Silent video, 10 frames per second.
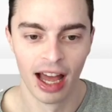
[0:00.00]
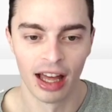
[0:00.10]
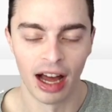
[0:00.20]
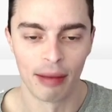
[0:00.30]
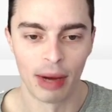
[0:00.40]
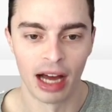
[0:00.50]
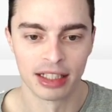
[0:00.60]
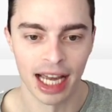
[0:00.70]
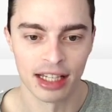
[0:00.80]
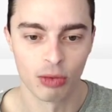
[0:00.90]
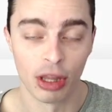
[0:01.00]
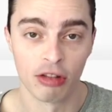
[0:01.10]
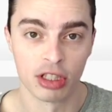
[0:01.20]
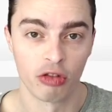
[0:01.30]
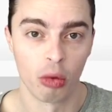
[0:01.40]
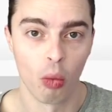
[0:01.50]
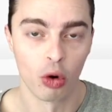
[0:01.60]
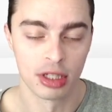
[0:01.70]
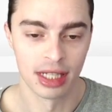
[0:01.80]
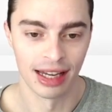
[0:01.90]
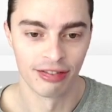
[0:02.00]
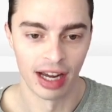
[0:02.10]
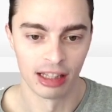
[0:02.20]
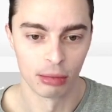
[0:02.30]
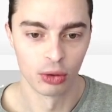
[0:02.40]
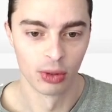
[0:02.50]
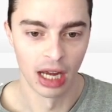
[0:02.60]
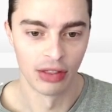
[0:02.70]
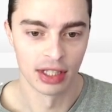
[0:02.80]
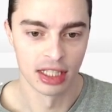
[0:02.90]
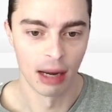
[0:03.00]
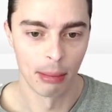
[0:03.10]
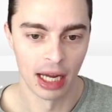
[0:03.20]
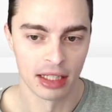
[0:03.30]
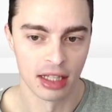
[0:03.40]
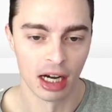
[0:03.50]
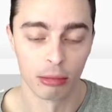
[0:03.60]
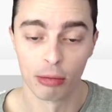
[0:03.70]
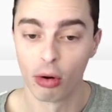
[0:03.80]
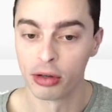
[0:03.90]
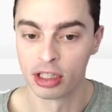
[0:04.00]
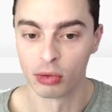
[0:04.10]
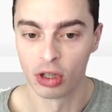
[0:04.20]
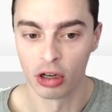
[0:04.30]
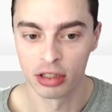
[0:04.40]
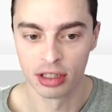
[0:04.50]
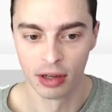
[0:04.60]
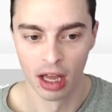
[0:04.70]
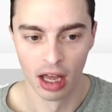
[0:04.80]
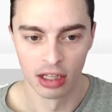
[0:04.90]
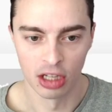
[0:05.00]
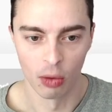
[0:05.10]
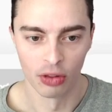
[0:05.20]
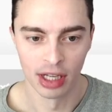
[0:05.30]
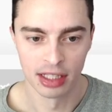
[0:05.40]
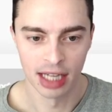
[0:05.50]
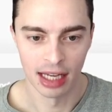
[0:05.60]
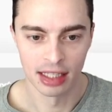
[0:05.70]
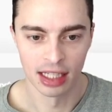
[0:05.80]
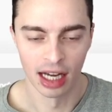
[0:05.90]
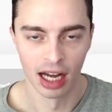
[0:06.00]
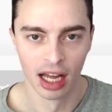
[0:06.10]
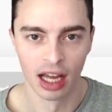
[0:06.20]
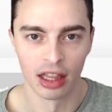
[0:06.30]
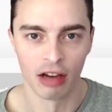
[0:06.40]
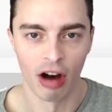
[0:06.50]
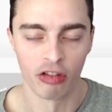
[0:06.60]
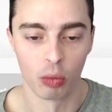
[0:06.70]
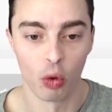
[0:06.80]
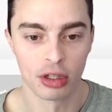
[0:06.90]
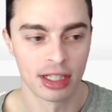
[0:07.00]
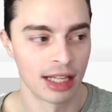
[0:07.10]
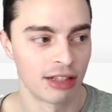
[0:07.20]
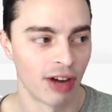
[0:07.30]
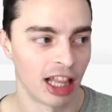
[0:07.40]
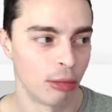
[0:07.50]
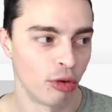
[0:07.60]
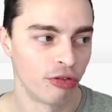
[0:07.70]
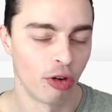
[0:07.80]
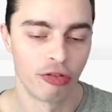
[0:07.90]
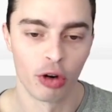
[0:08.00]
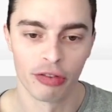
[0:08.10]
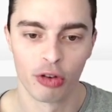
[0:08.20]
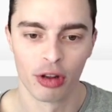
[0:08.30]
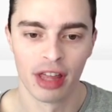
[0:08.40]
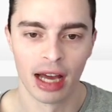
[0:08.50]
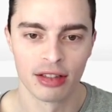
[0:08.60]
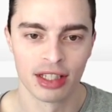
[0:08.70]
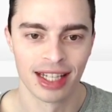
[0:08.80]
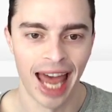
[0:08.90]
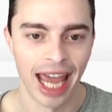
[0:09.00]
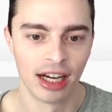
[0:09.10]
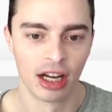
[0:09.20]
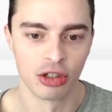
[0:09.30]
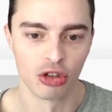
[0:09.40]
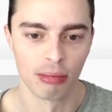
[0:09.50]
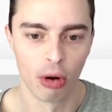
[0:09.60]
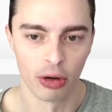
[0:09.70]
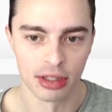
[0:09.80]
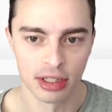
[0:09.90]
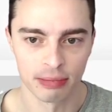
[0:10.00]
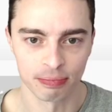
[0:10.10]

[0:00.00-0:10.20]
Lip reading: are dates where there is a reward seat available, and this number is the number of points it will cost. So on these dates here, there are reward seats available for 44,800 points